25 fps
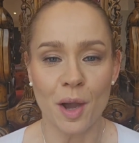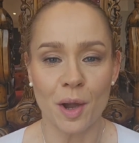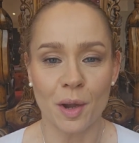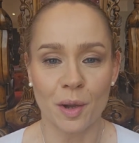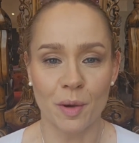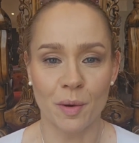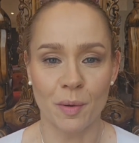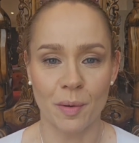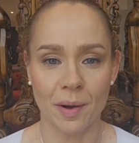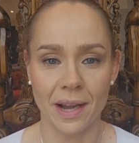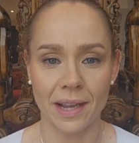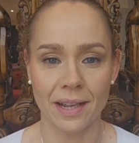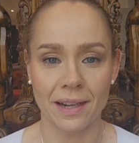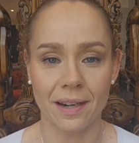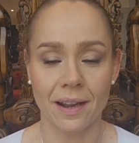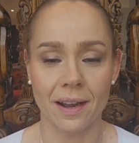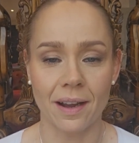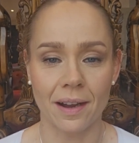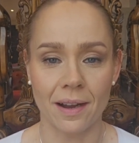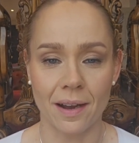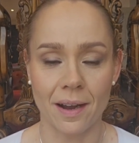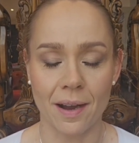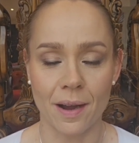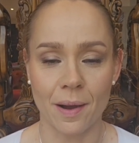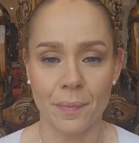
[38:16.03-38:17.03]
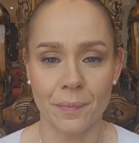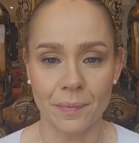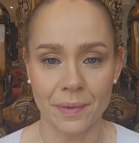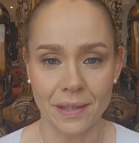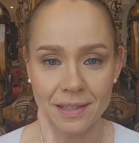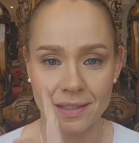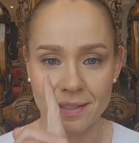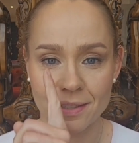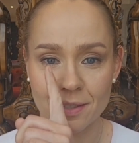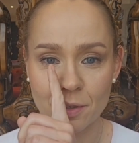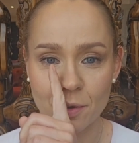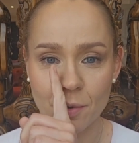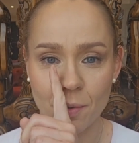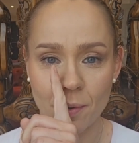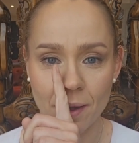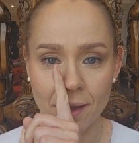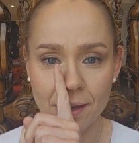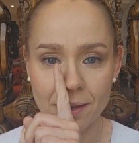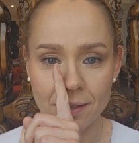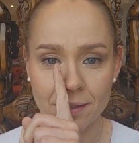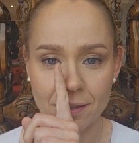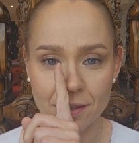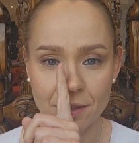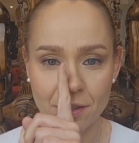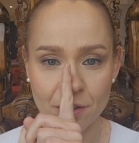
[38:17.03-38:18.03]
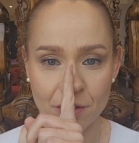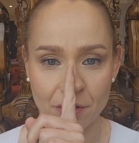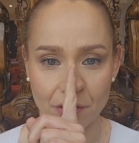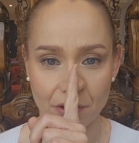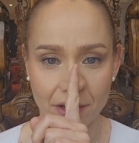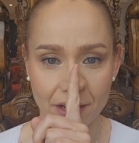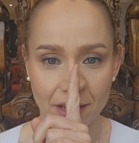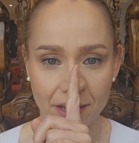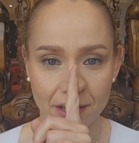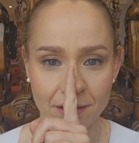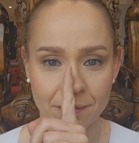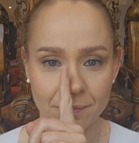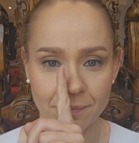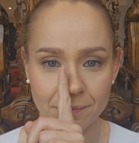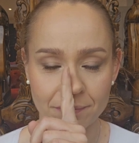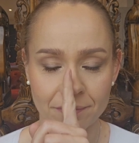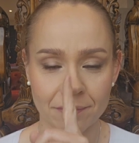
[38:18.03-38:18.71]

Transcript: quite, it's quite crooked.